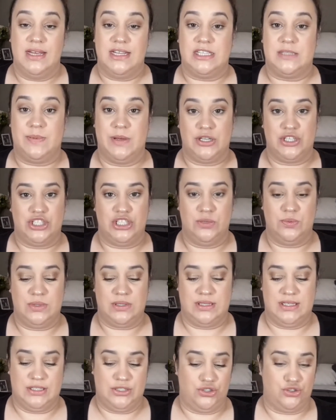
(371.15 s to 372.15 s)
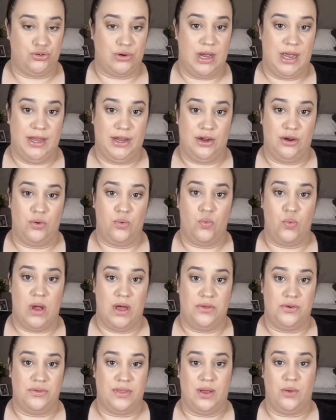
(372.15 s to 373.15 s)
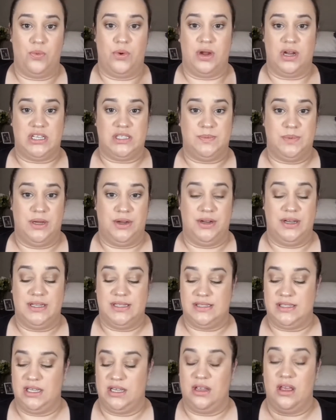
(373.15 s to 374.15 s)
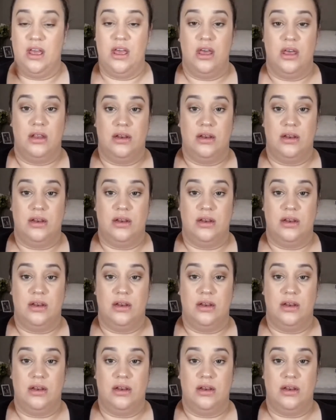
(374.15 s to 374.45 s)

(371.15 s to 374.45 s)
especially with this drier weather that we're experiencing.